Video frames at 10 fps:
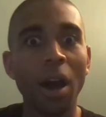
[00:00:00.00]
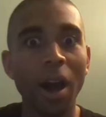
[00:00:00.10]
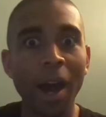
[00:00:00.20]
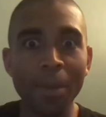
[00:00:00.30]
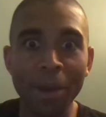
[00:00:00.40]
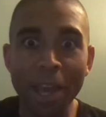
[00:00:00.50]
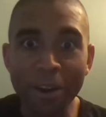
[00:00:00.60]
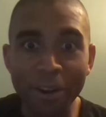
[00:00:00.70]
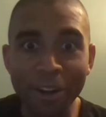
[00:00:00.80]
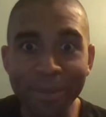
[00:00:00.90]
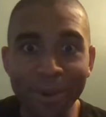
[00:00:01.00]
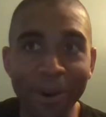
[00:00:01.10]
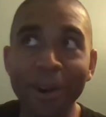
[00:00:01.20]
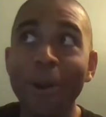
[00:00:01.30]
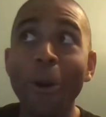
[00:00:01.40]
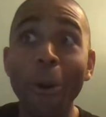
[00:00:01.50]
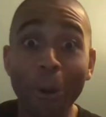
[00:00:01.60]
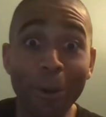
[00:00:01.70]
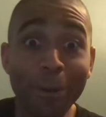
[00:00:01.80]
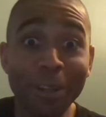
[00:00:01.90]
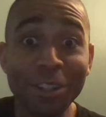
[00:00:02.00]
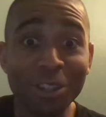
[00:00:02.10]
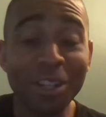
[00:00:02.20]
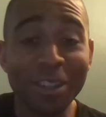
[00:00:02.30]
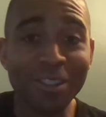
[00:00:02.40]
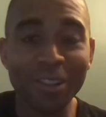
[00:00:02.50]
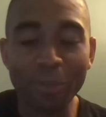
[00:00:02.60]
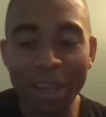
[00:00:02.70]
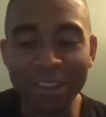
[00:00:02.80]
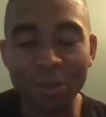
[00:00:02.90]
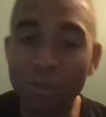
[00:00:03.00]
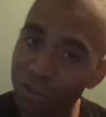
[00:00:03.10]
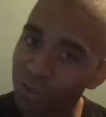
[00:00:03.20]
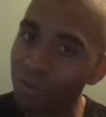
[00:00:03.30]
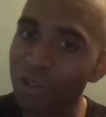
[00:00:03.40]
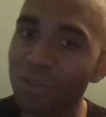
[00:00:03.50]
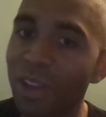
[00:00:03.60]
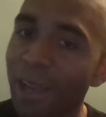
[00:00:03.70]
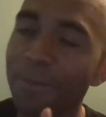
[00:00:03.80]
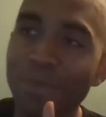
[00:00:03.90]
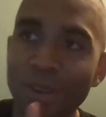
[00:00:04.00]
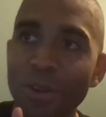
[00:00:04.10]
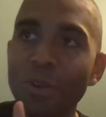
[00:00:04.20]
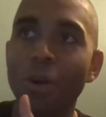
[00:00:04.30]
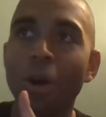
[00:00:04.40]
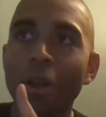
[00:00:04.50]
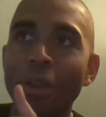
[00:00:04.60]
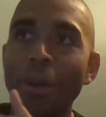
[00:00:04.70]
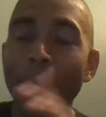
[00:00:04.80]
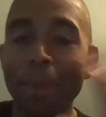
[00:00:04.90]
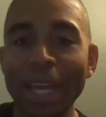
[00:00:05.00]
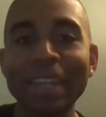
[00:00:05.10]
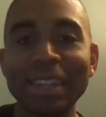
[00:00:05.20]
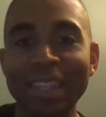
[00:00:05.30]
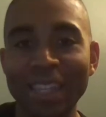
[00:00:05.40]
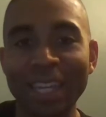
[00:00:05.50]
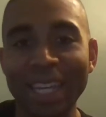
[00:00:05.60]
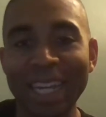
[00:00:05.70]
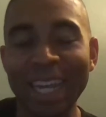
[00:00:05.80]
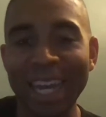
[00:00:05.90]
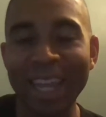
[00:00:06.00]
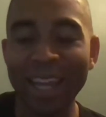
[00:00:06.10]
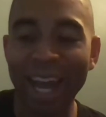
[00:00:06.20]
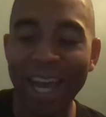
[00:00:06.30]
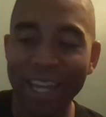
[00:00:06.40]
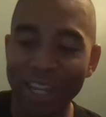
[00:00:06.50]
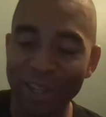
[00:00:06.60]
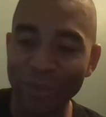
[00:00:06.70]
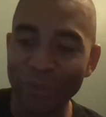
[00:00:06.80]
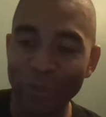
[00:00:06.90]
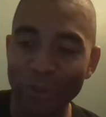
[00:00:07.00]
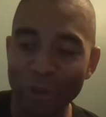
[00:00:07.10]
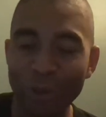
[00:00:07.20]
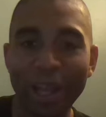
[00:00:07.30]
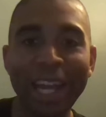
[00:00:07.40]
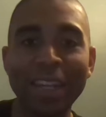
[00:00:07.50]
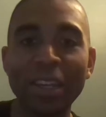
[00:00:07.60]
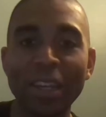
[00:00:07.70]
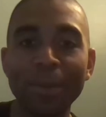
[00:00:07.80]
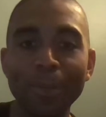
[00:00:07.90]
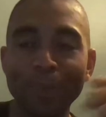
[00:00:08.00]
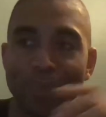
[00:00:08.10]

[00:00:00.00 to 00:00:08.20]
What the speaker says: I'm not angry anymore. Holy shit, this is amazing. Which is like the biggest thing that I'm so glad I did